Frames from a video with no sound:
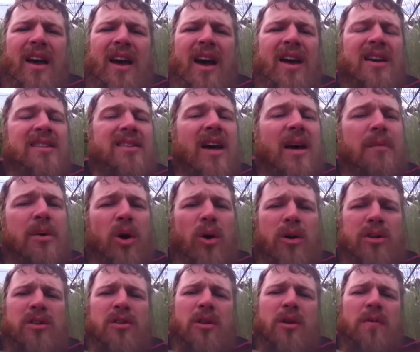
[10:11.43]
as I'm
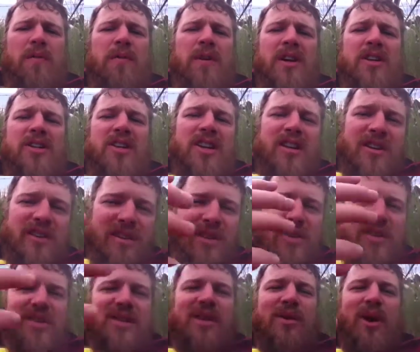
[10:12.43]
going to the Rufiji, and you
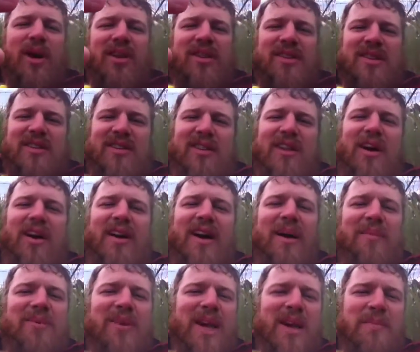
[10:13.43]
can see why this is a long
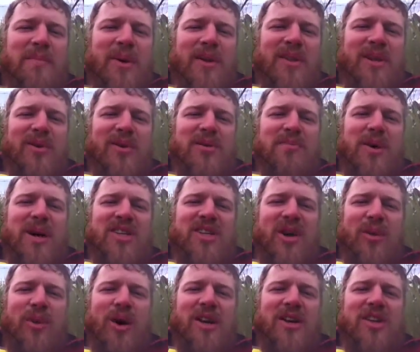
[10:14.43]
update, but there was much
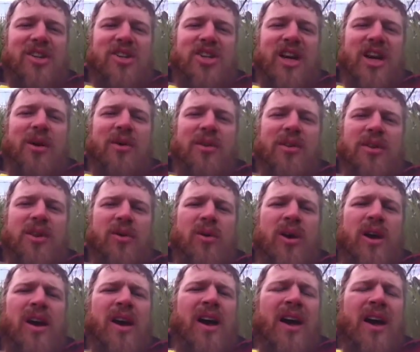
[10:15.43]
I wanted to share with you.